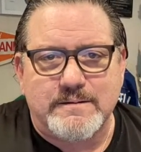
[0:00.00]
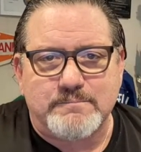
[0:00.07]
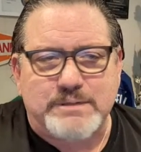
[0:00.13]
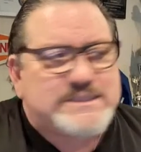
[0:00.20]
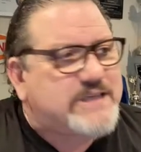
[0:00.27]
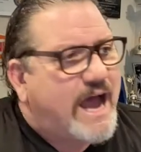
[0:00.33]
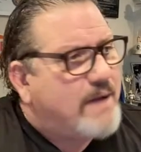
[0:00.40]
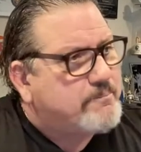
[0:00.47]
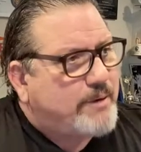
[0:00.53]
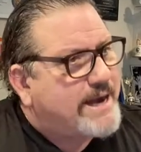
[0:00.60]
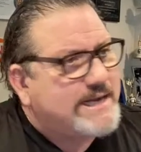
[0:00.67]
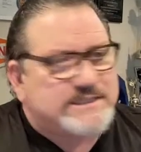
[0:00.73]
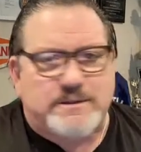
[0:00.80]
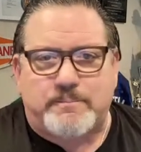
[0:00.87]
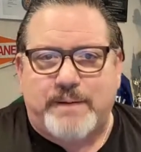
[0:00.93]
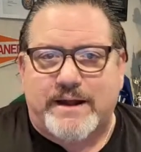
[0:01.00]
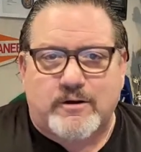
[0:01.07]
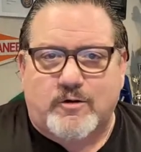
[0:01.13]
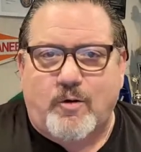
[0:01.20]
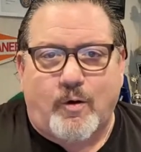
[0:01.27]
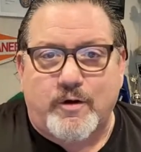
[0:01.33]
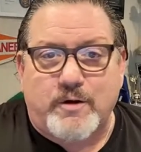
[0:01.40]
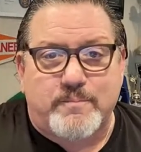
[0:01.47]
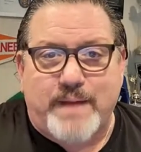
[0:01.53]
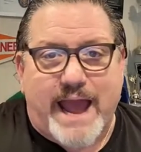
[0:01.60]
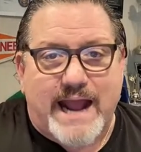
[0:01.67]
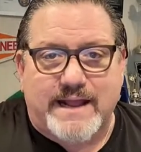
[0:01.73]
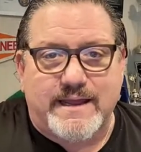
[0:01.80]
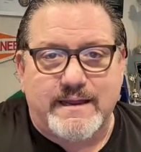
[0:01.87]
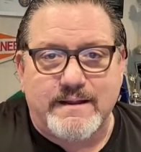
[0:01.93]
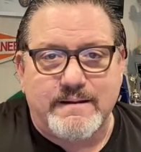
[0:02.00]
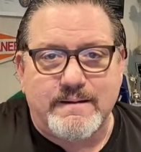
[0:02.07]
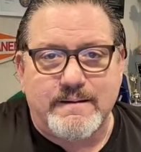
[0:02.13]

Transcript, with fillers: But Tom Brady's a better quarterback.